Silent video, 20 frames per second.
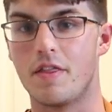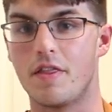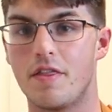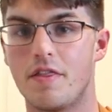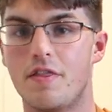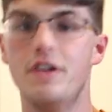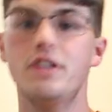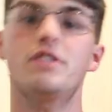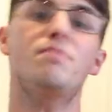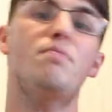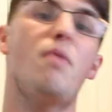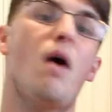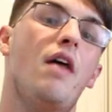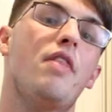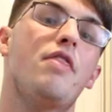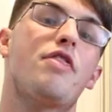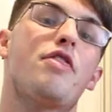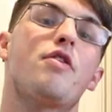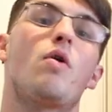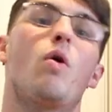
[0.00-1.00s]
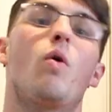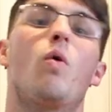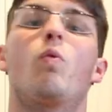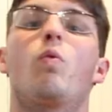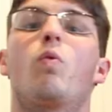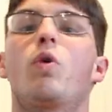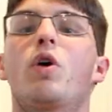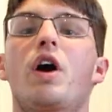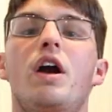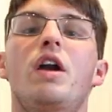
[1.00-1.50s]
this month,
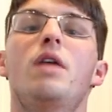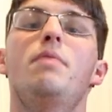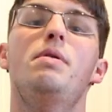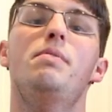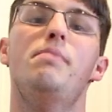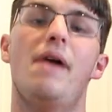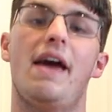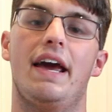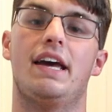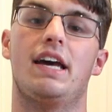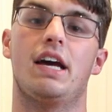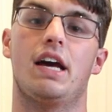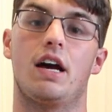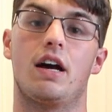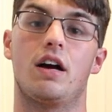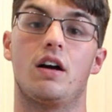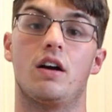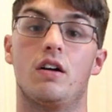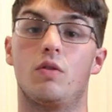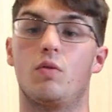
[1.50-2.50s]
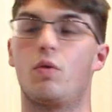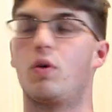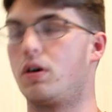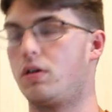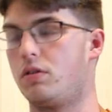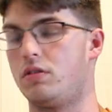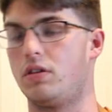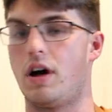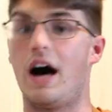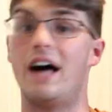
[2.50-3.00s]
we're gonna be making,
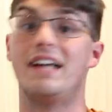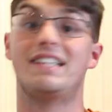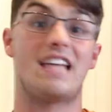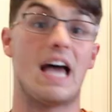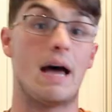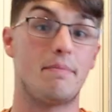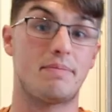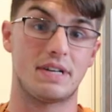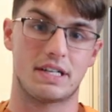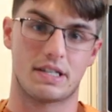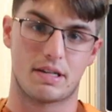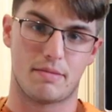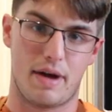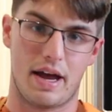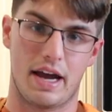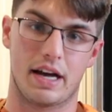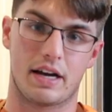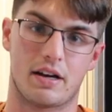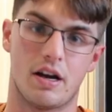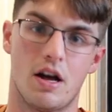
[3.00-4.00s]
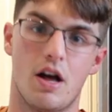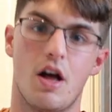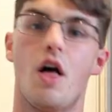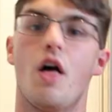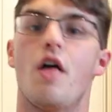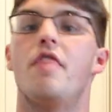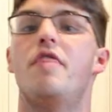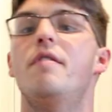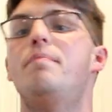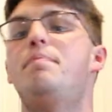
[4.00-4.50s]
well, attempting to make,
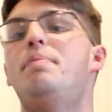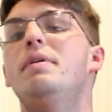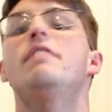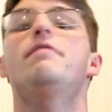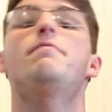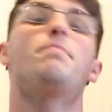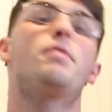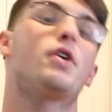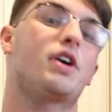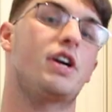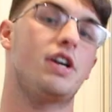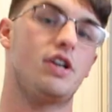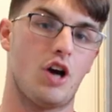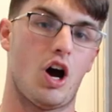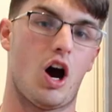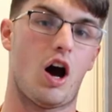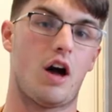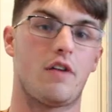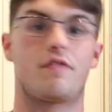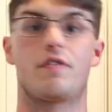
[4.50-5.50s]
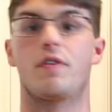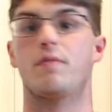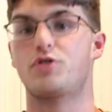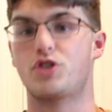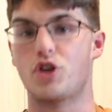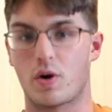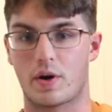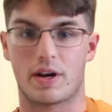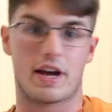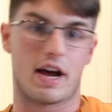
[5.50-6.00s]
the beef bourguignon from
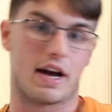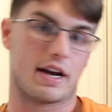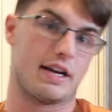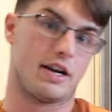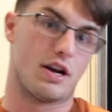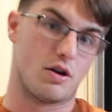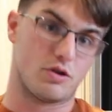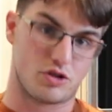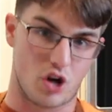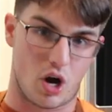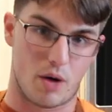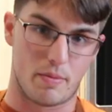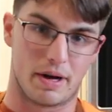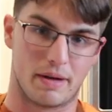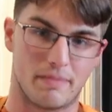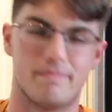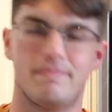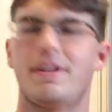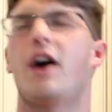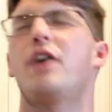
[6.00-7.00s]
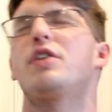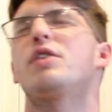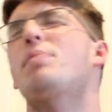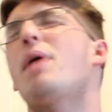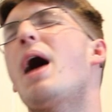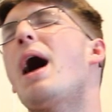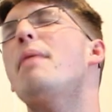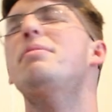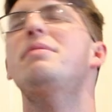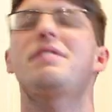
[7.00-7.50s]
Shogigeki no Soma. Now you're
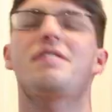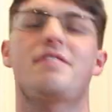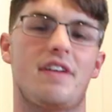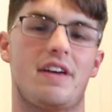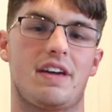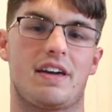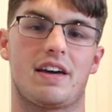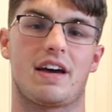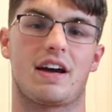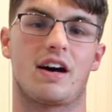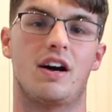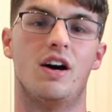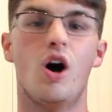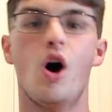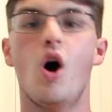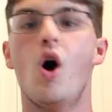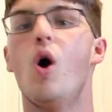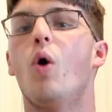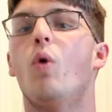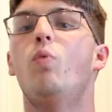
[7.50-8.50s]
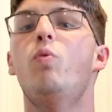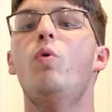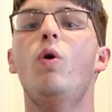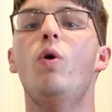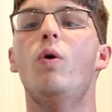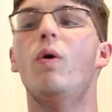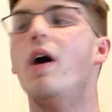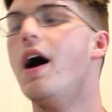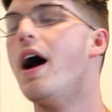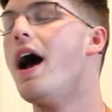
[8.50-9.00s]
probably thinking,
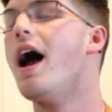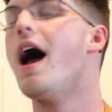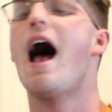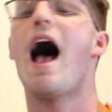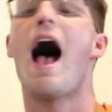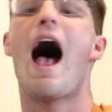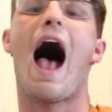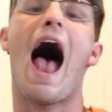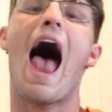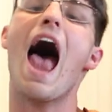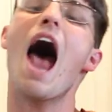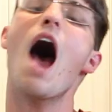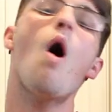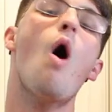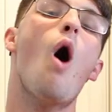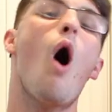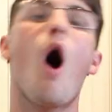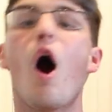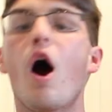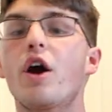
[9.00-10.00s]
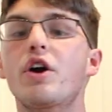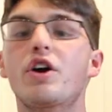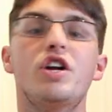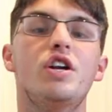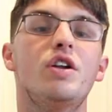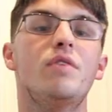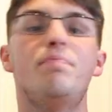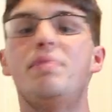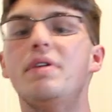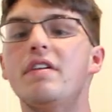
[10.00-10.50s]
well, how hard
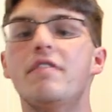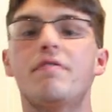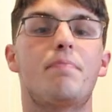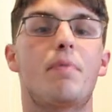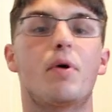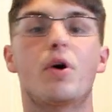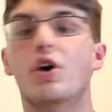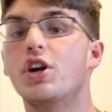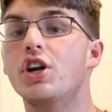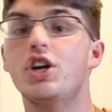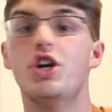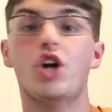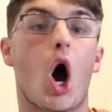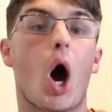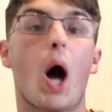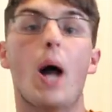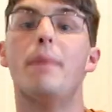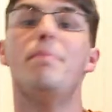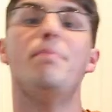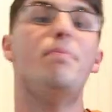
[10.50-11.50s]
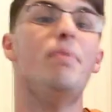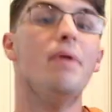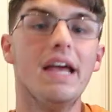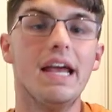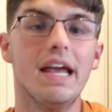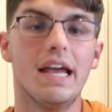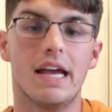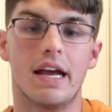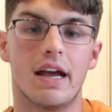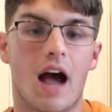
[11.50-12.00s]
could a beef bourguignon
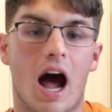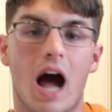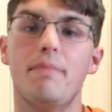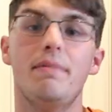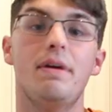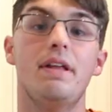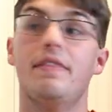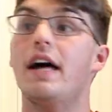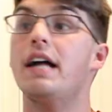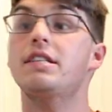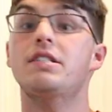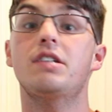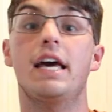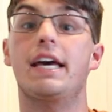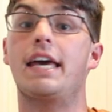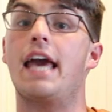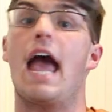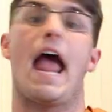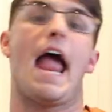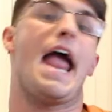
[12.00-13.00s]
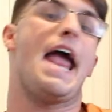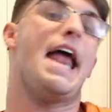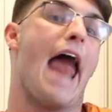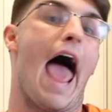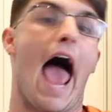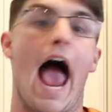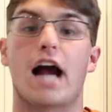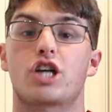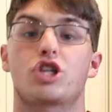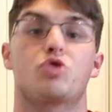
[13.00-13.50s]
be? I mean, that's like an
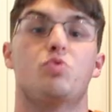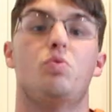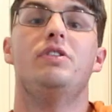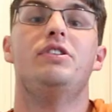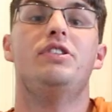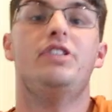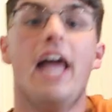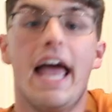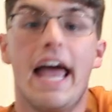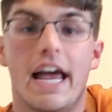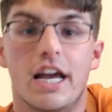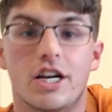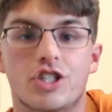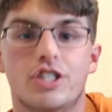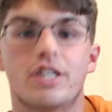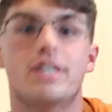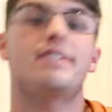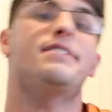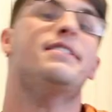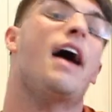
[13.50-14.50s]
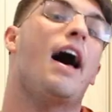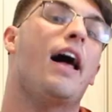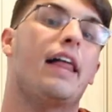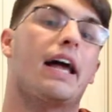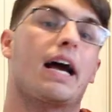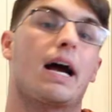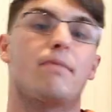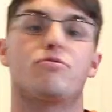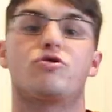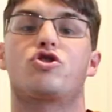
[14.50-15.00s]
actual dish. It's not
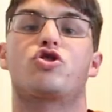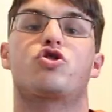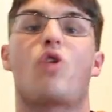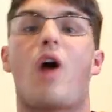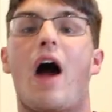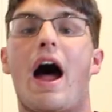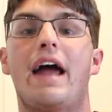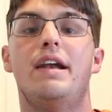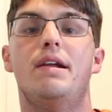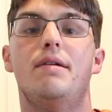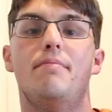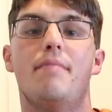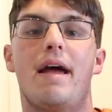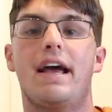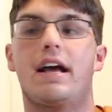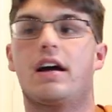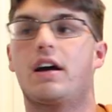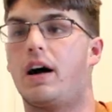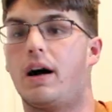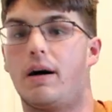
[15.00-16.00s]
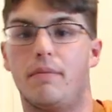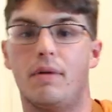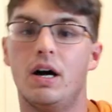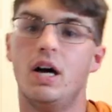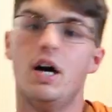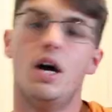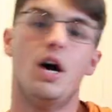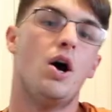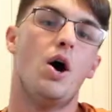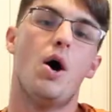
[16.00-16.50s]
like I'm trying to make a
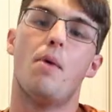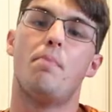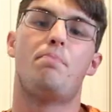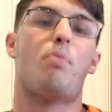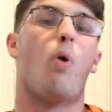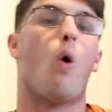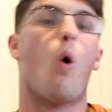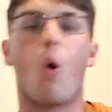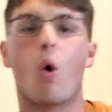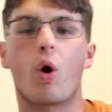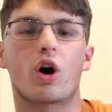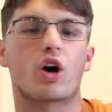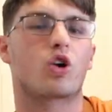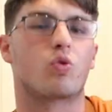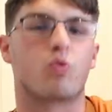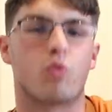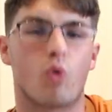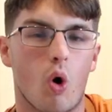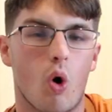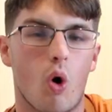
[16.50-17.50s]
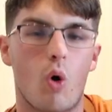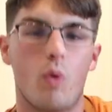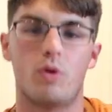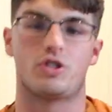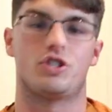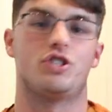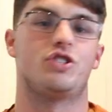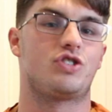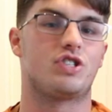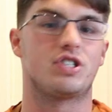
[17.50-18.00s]
pork roll,
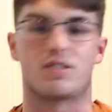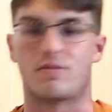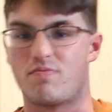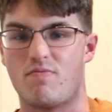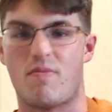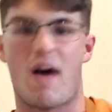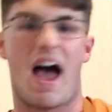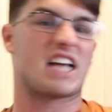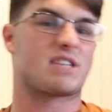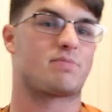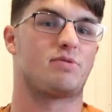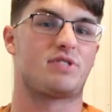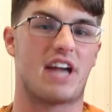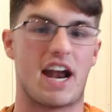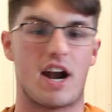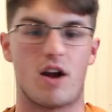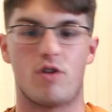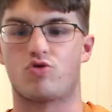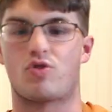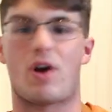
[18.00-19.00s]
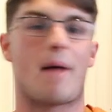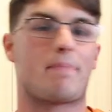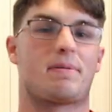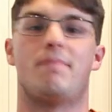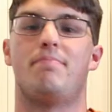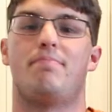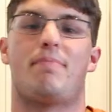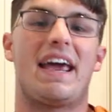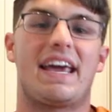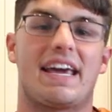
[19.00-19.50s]
which is just mashed potatoes wrapped
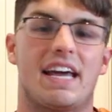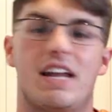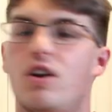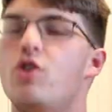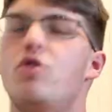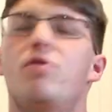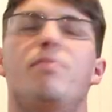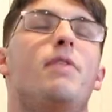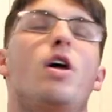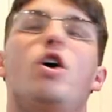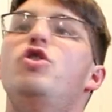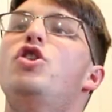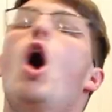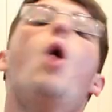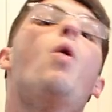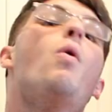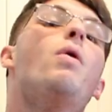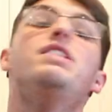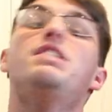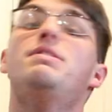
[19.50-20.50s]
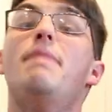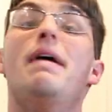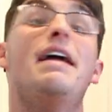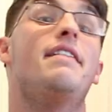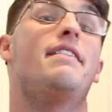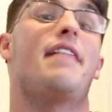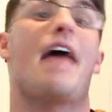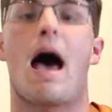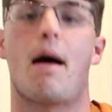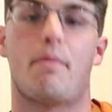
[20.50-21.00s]
in bacon. No one's
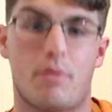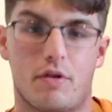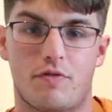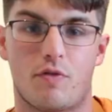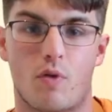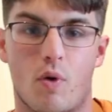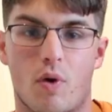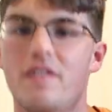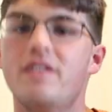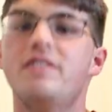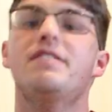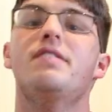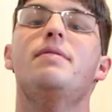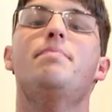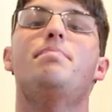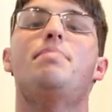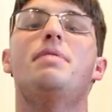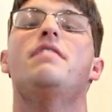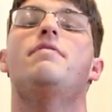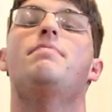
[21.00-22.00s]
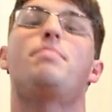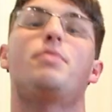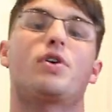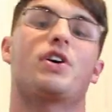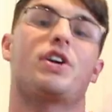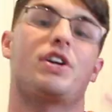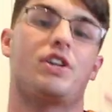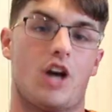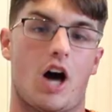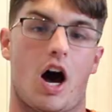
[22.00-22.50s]
made that before. This is a beef
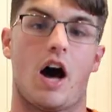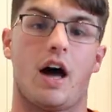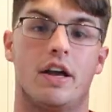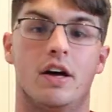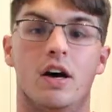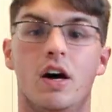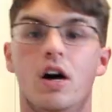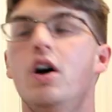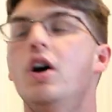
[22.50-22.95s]
bourguignon.